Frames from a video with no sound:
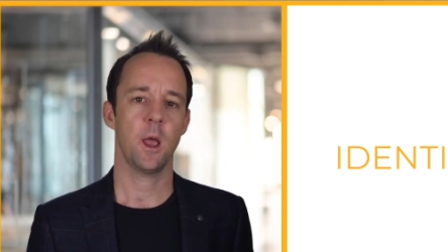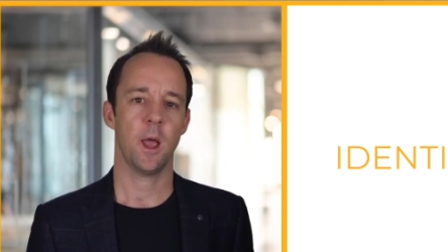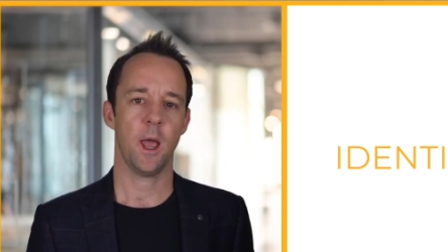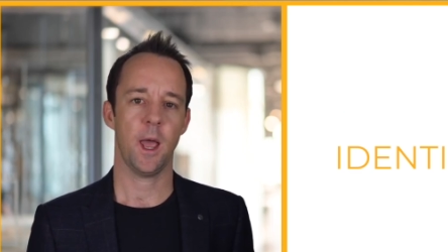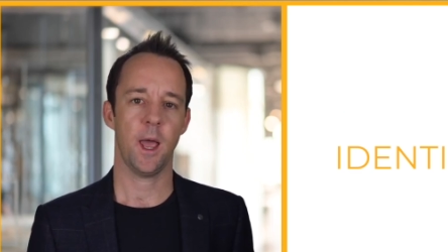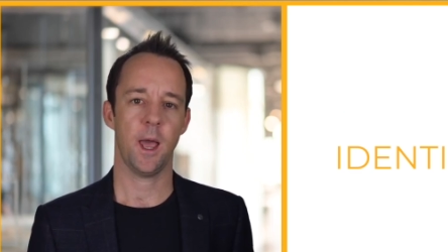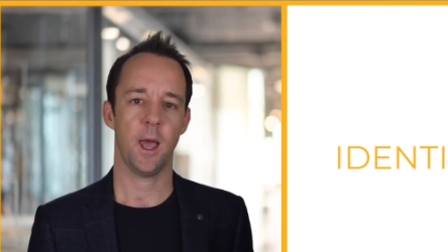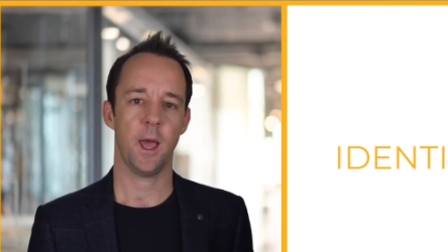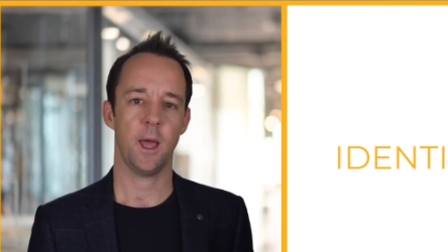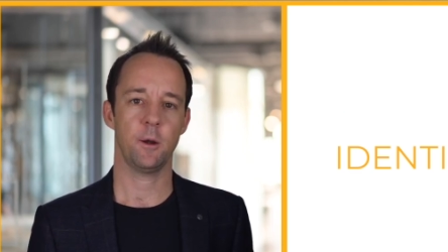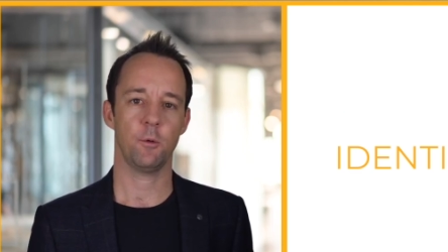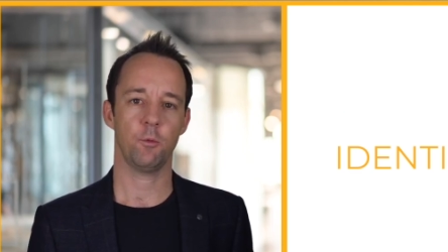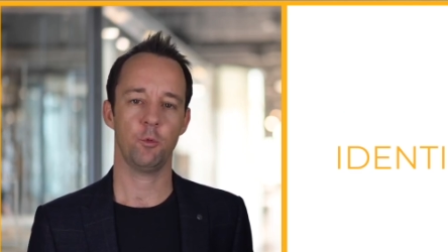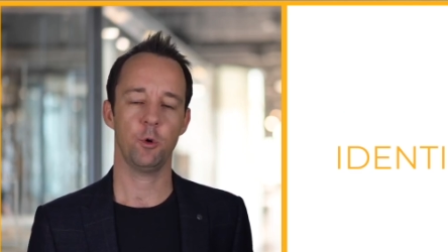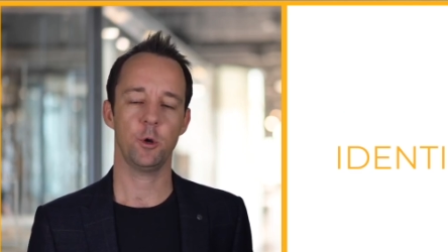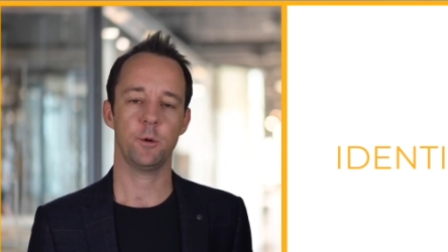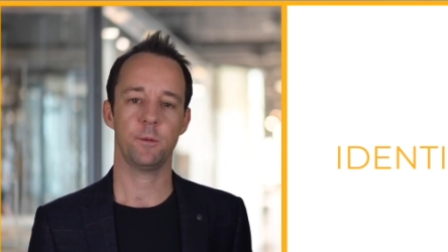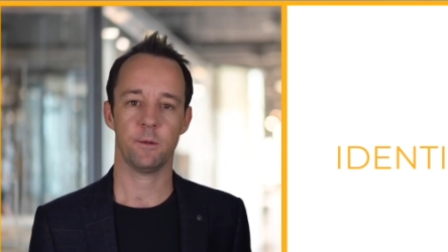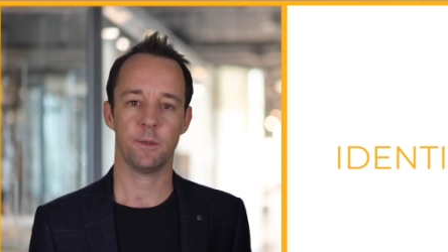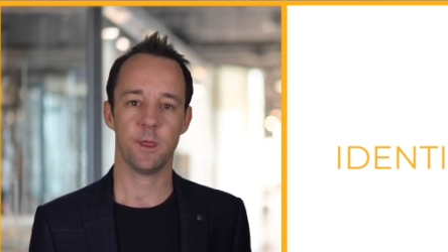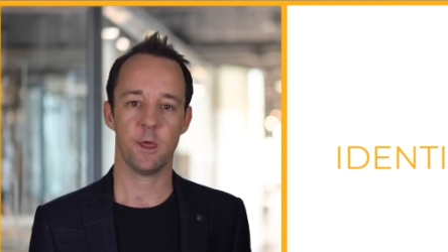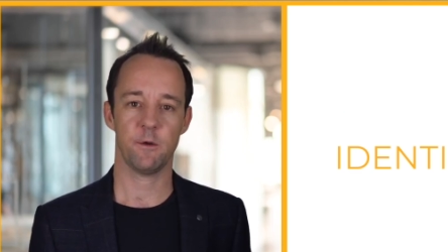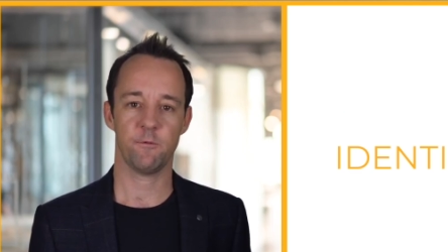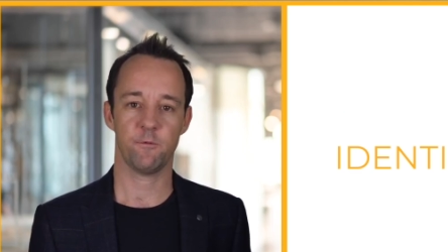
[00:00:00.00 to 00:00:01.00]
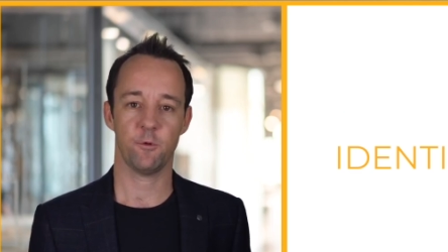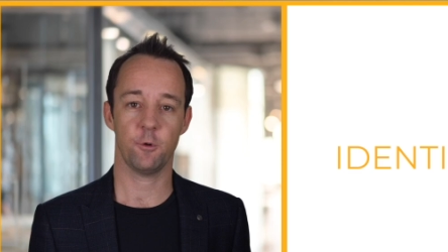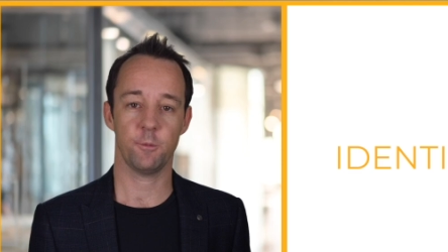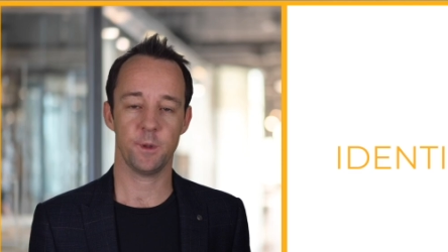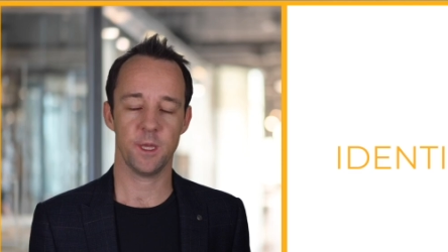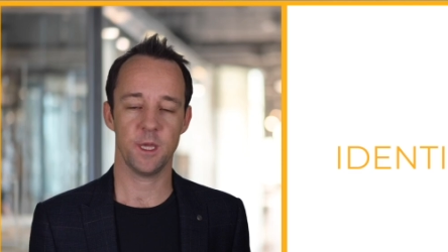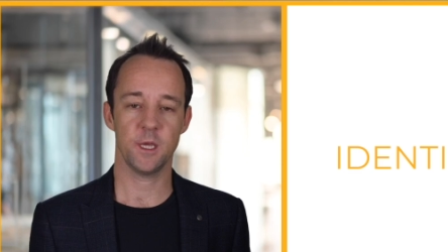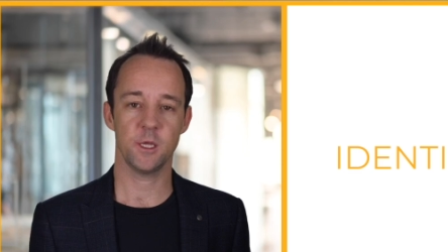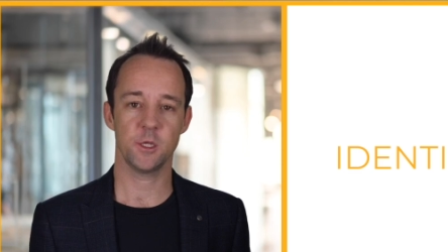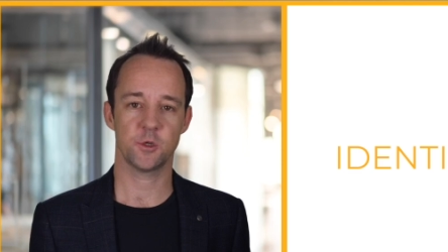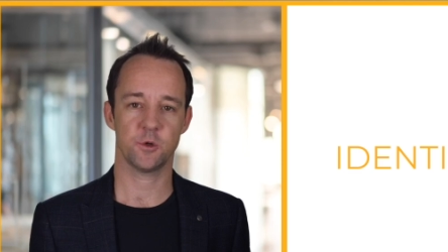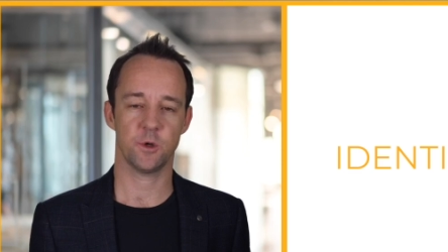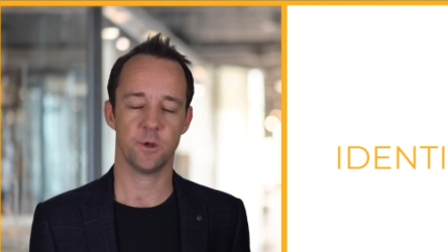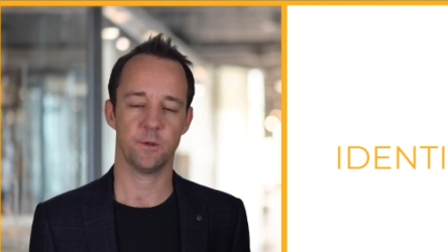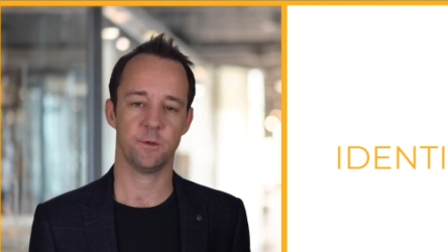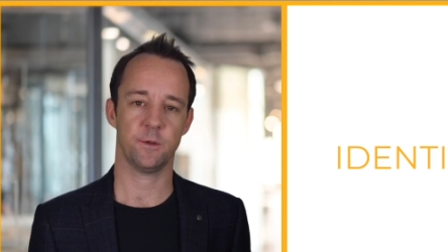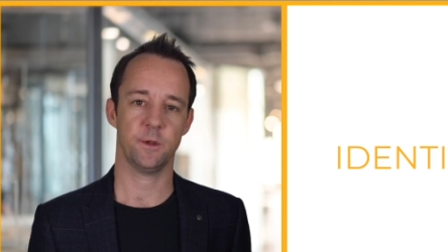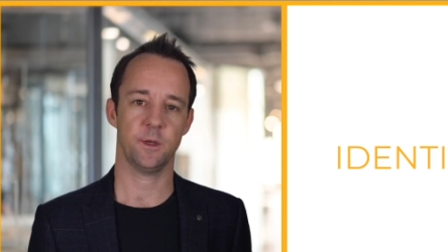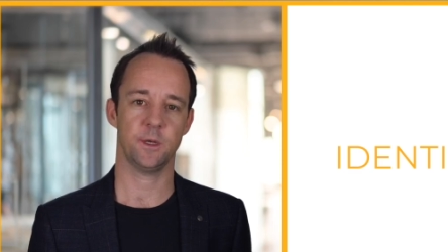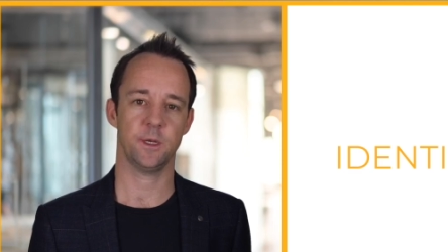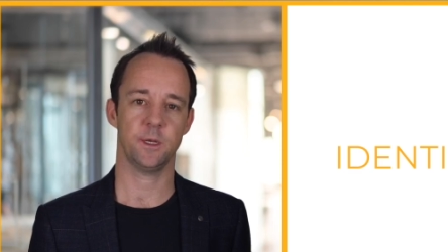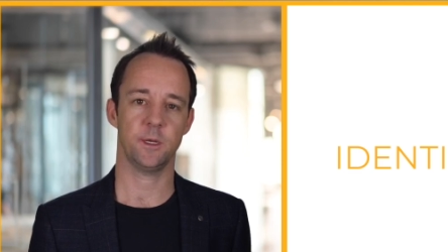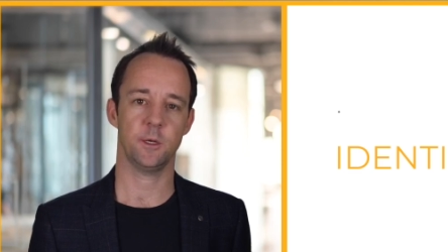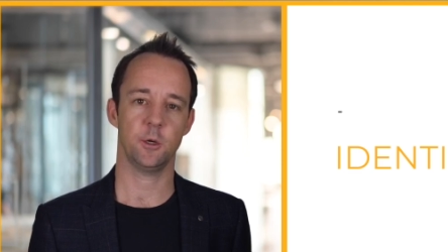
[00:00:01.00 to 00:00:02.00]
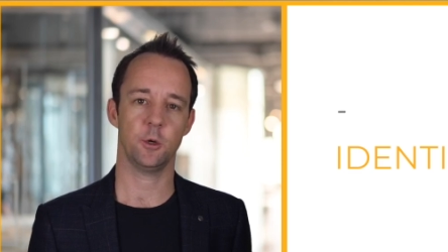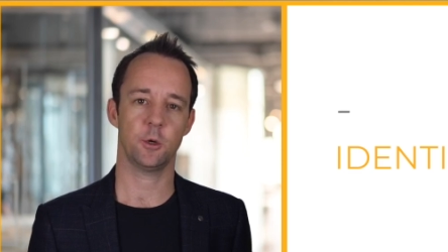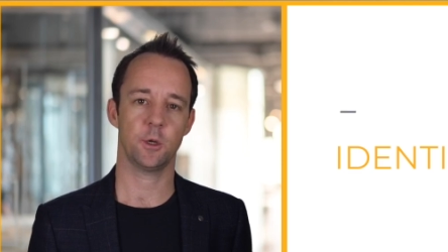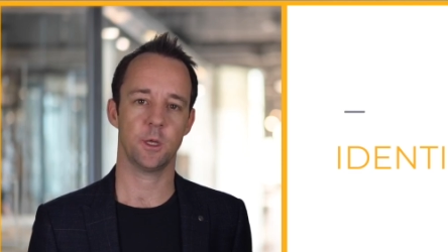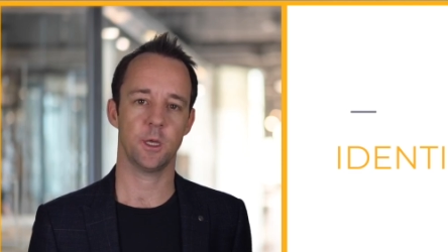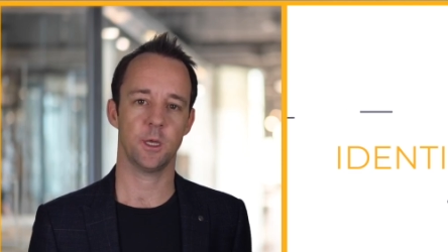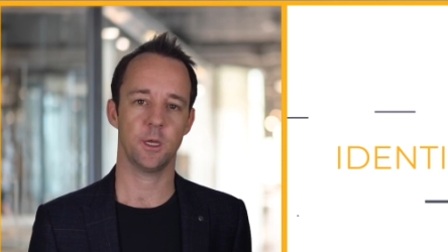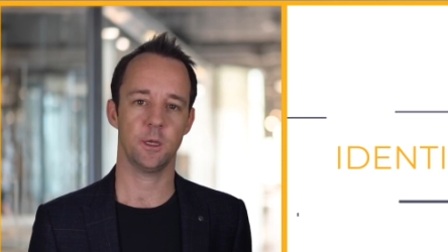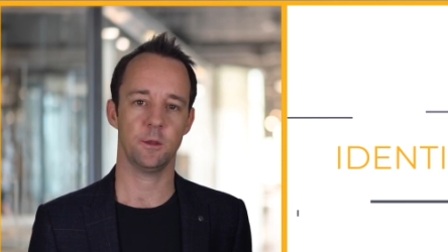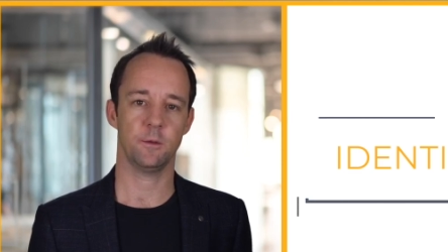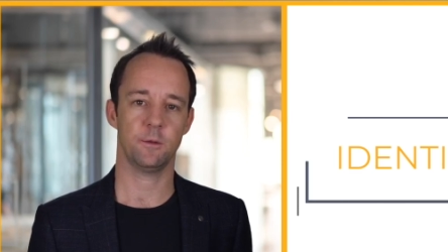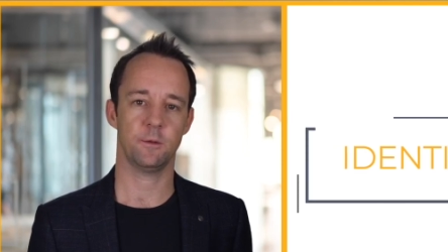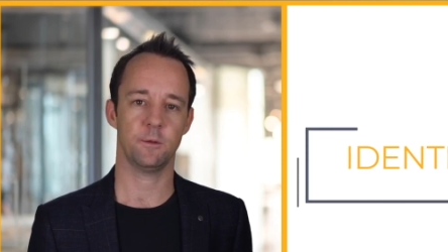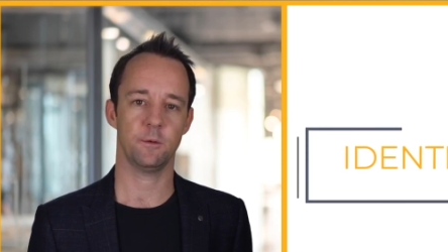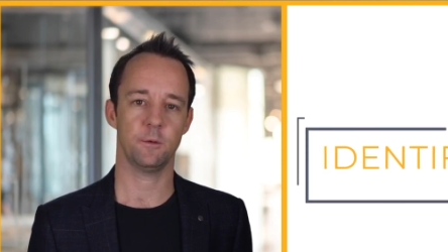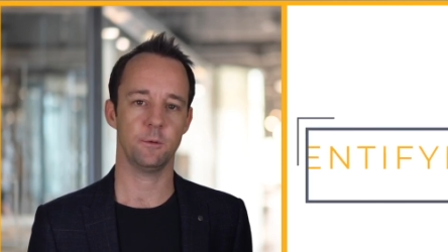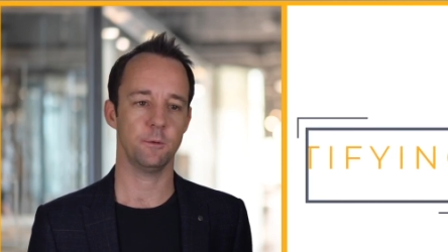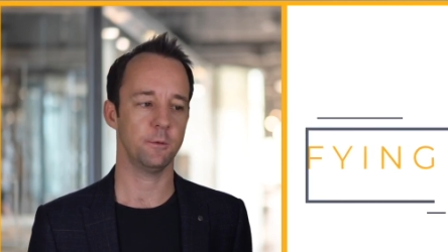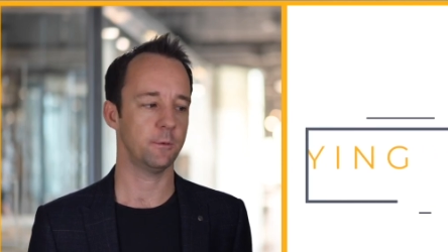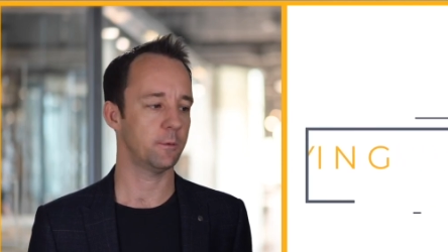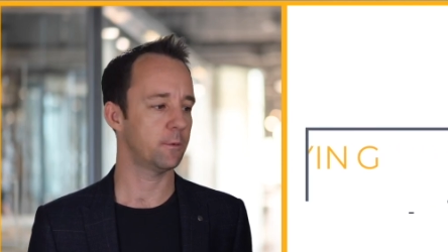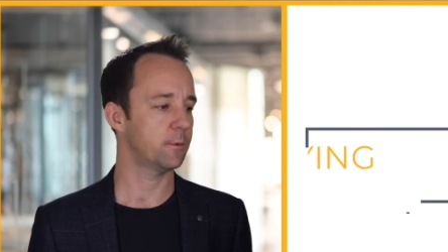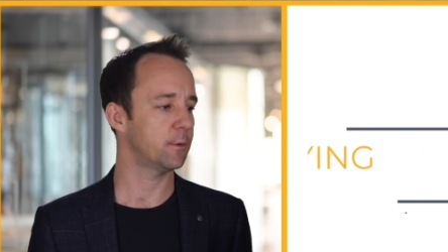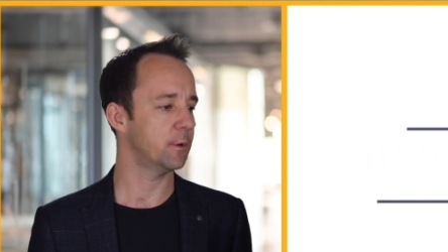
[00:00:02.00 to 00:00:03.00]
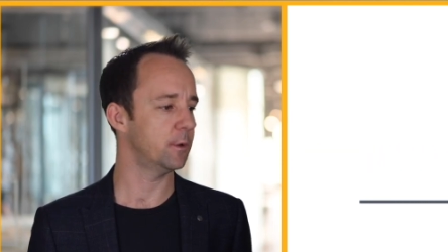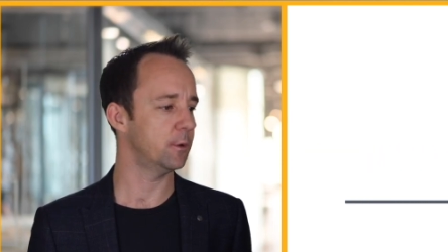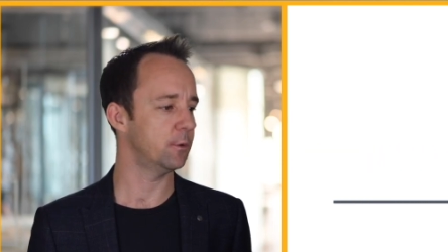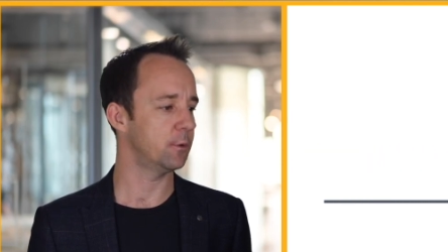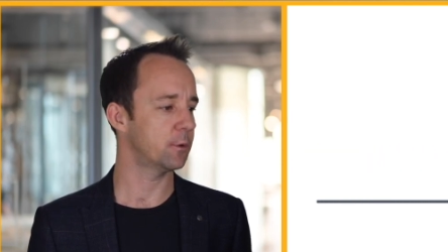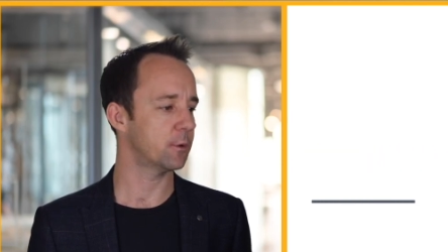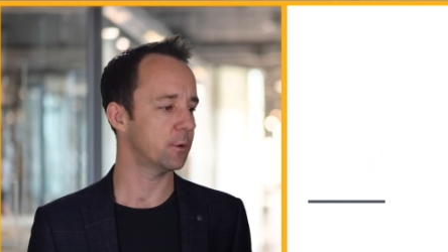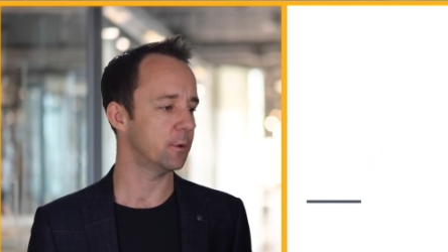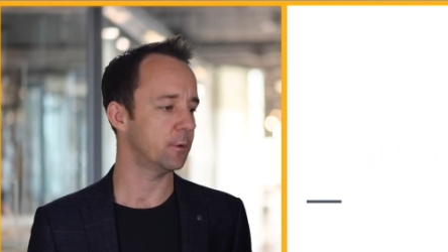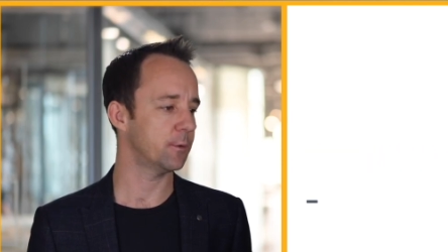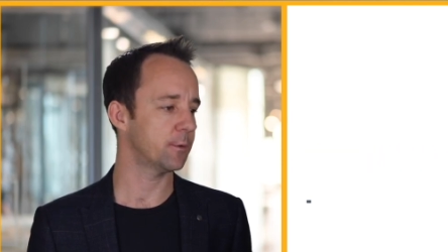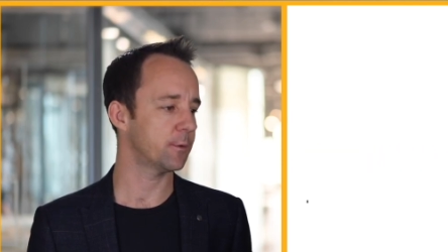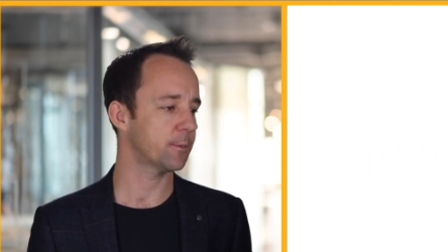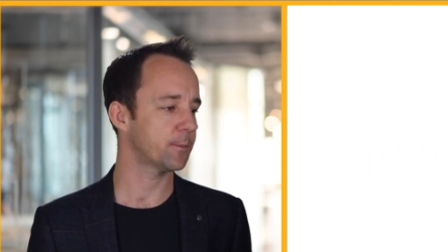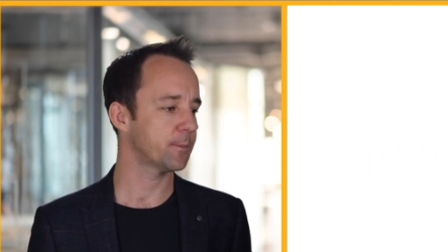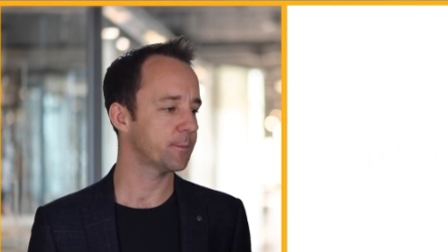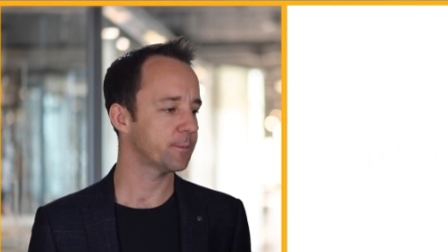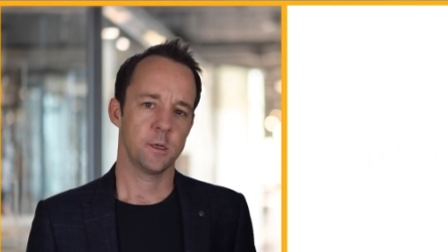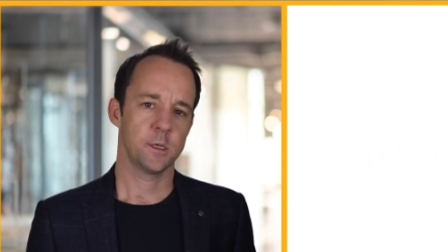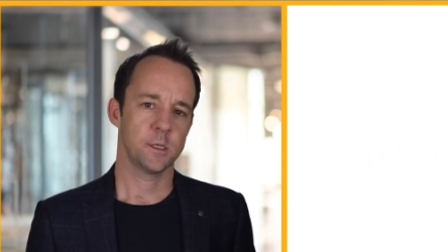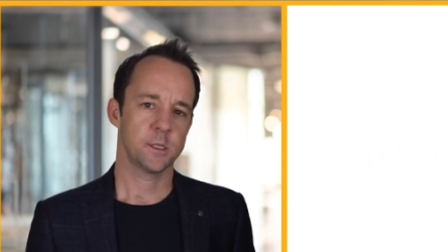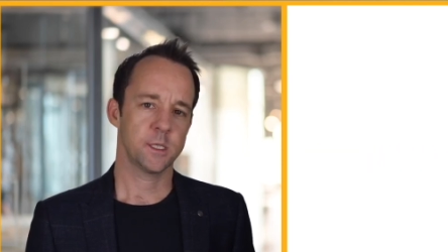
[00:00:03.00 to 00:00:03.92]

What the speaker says: and would therefore be interested in looking into solutions.